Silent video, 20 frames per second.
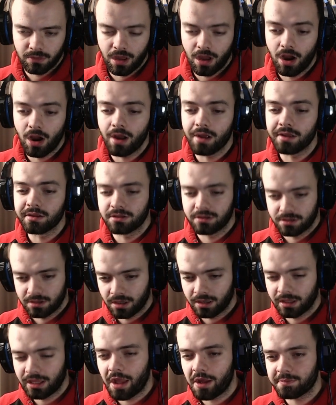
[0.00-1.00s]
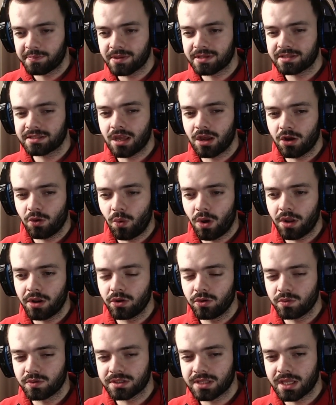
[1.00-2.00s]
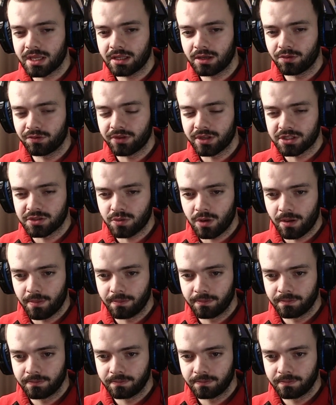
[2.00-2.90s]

All right. Okay. But say, I wonder who was taking off this one.